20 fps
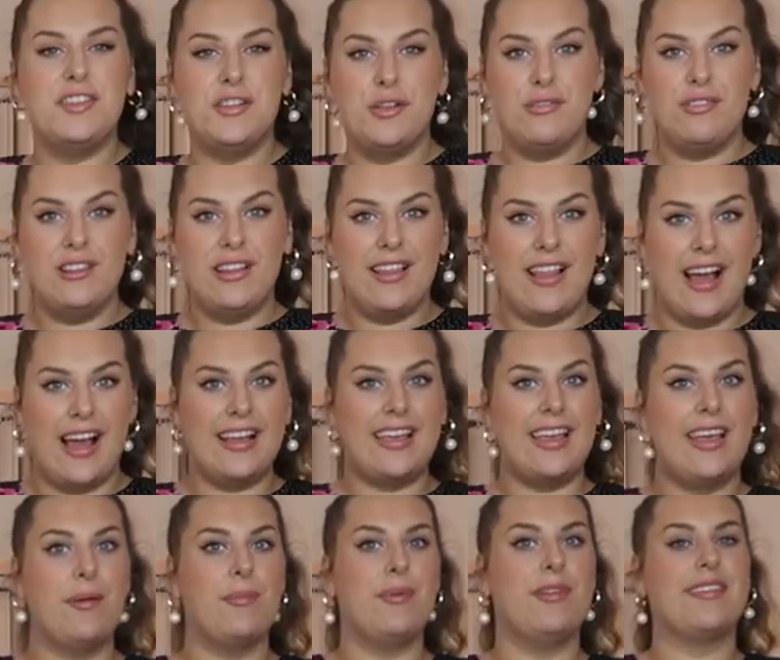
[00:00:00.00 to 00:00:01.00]
do really
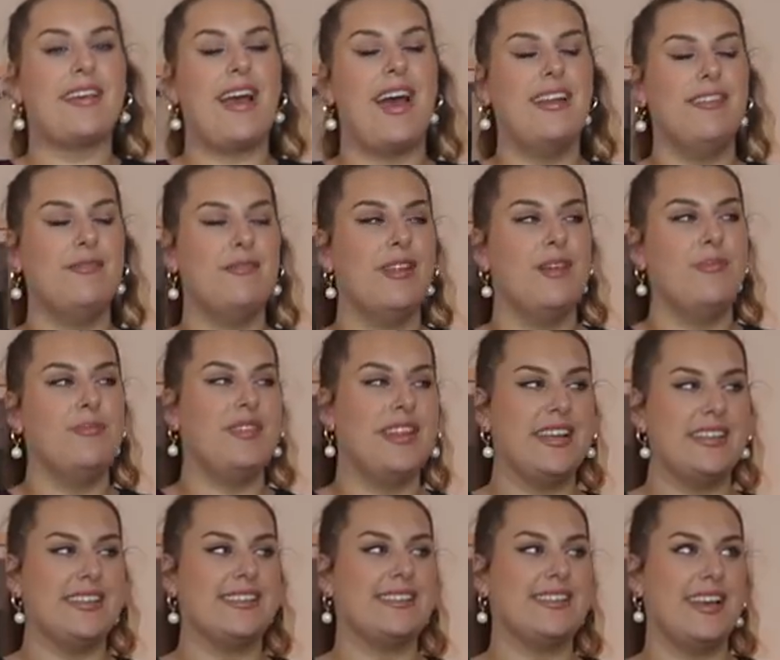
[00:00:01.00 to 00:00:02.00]
like it, but it's kind of one of them
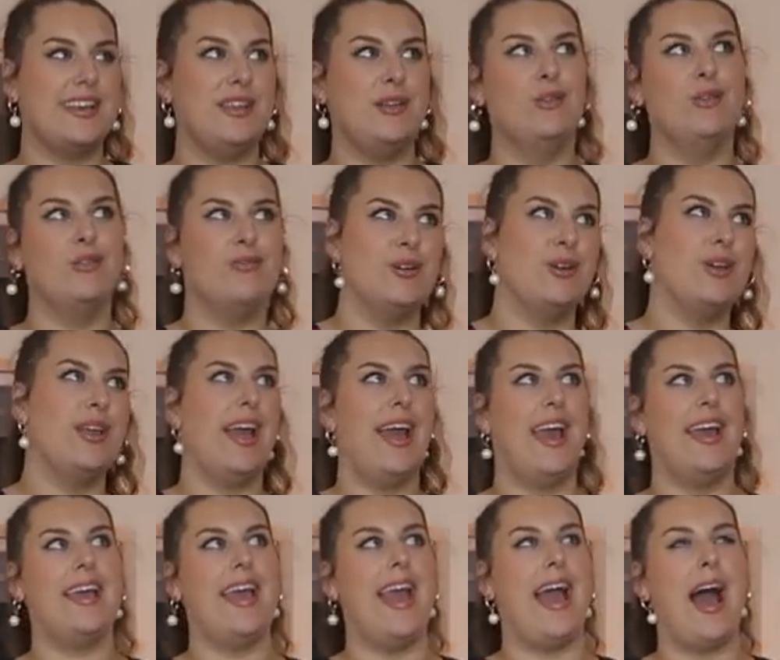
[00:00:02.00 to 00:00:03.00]
things, it's like you love it or you
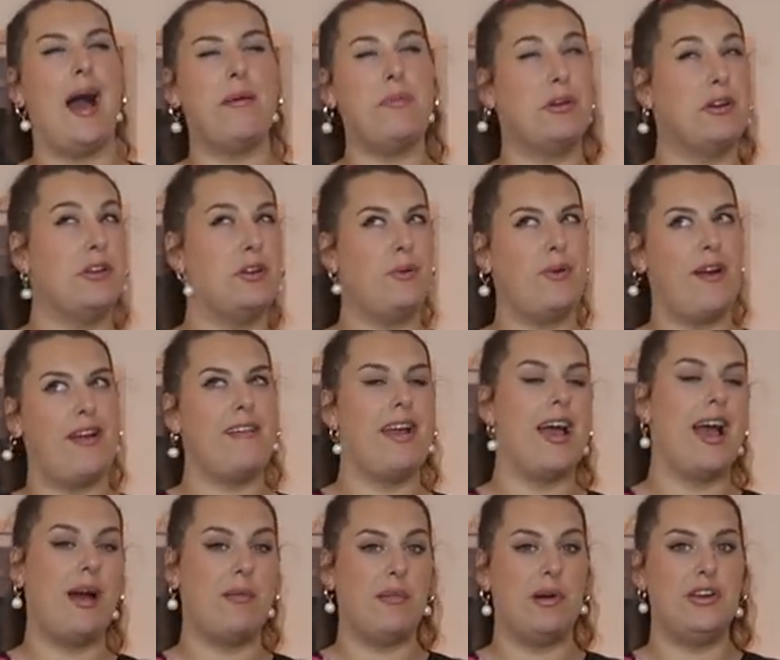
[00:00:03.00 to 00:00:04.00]
hate it. Am I gonna wear
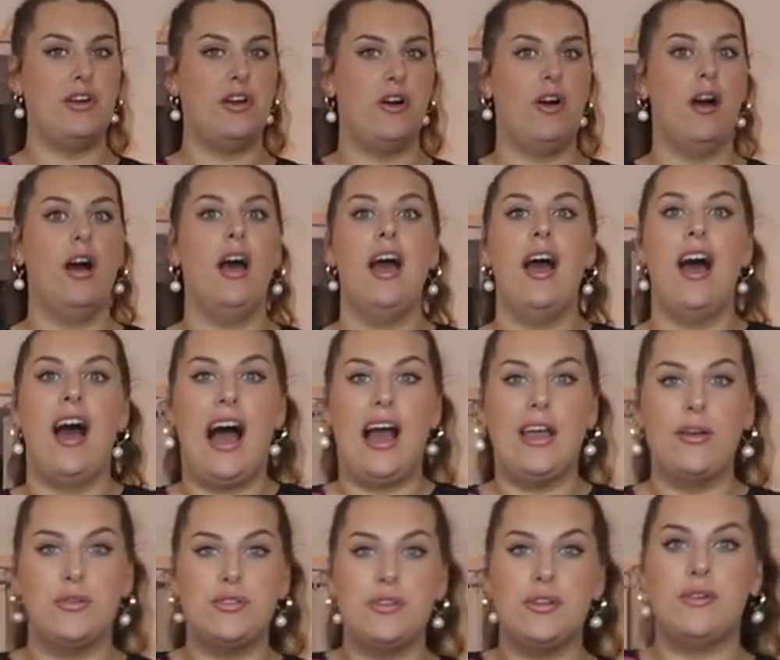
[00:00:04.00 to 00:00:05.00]
it, am I not?
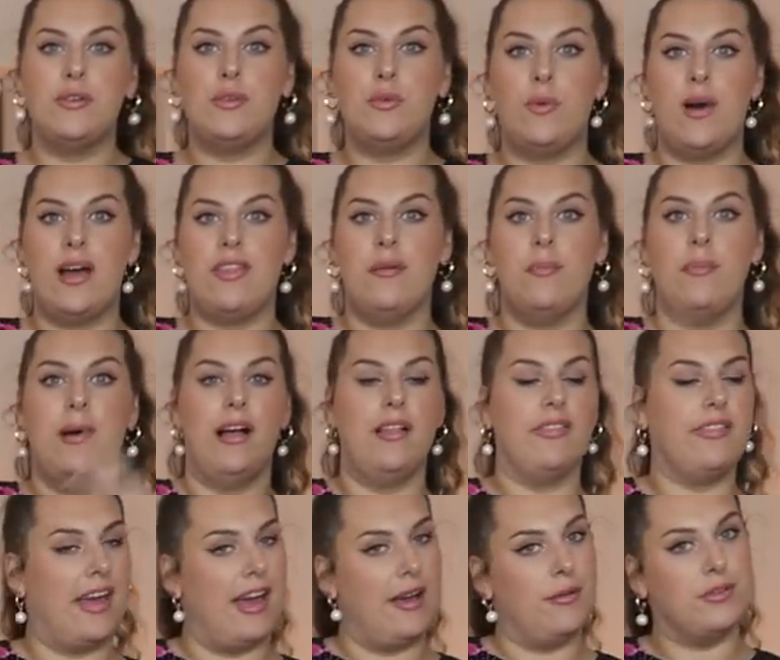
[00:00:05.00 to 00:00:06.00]
I also could wear the
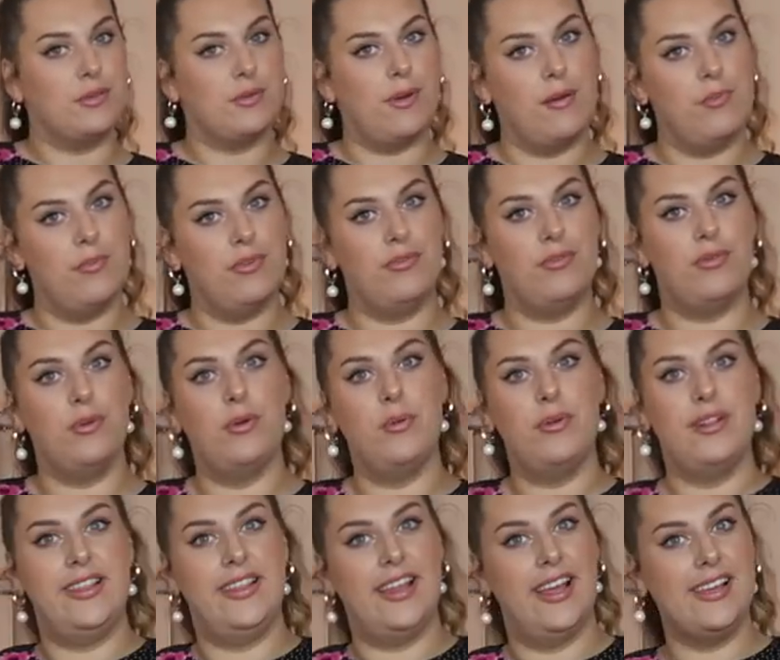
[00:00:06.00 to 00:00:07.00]
belt that I was wearing before
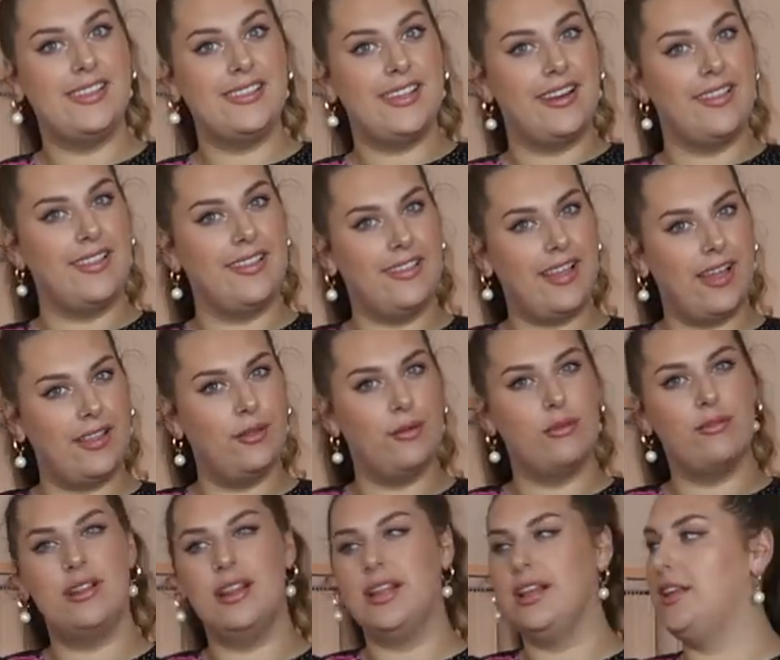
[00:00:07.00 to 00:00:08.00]
with this, and I think that'll
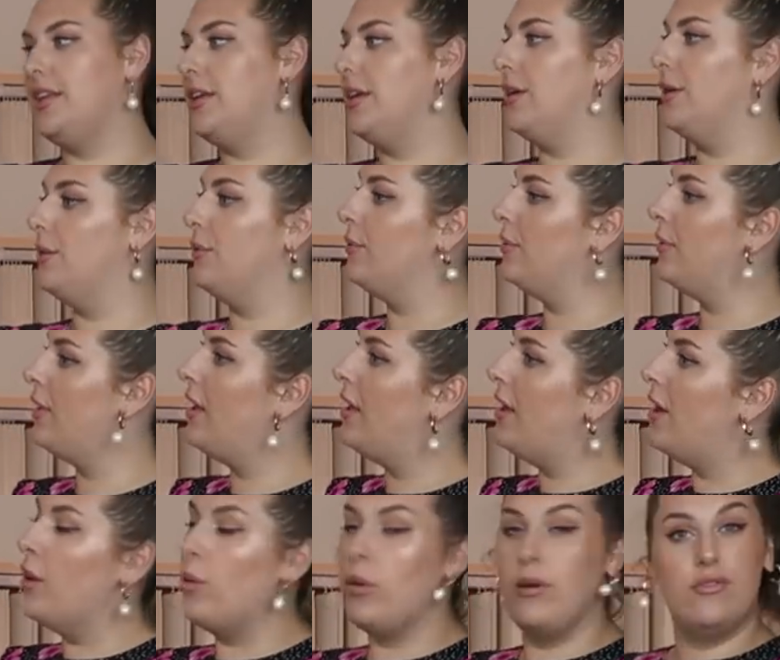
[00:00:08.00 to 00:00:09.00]
look really cute
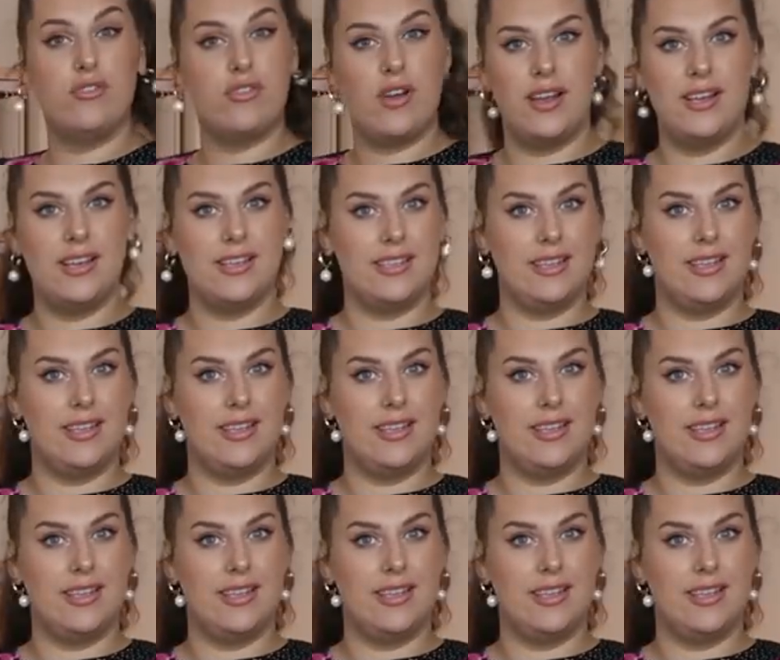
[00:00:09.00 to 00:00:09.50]
with trainers